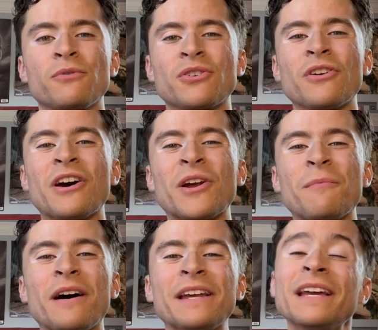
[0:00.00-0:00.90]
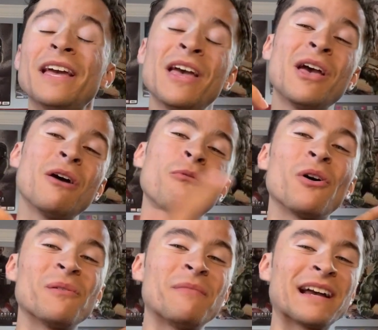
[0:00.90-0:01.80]
What's going on, everybody?
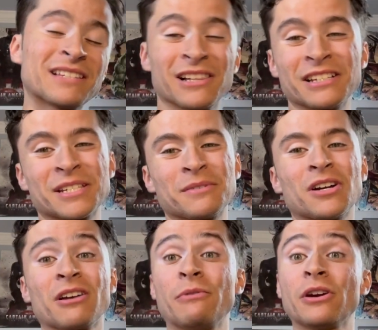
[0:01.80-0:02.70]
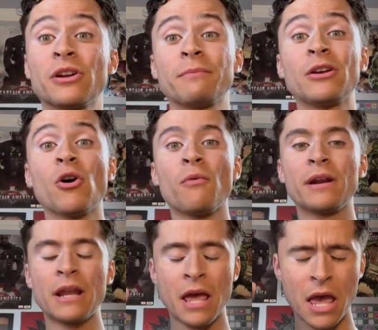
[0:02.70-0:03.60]
Welcome back to Clutch Cinema Talking. We're going to be
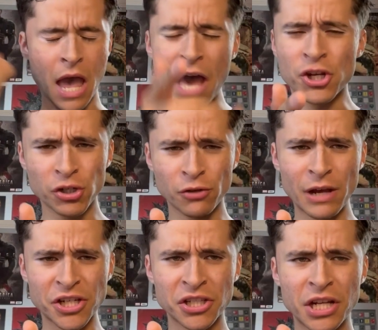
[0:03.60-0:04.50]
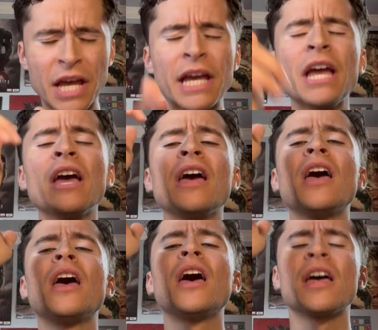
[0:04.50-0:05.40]
going at a trailer reaction today.
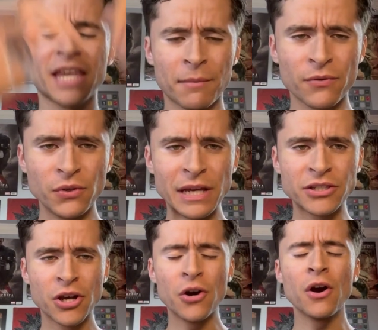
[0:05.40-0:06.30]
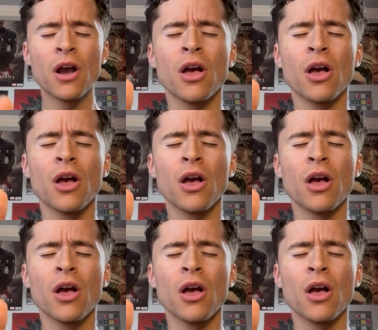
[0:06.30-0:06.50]
Came out a few days ago.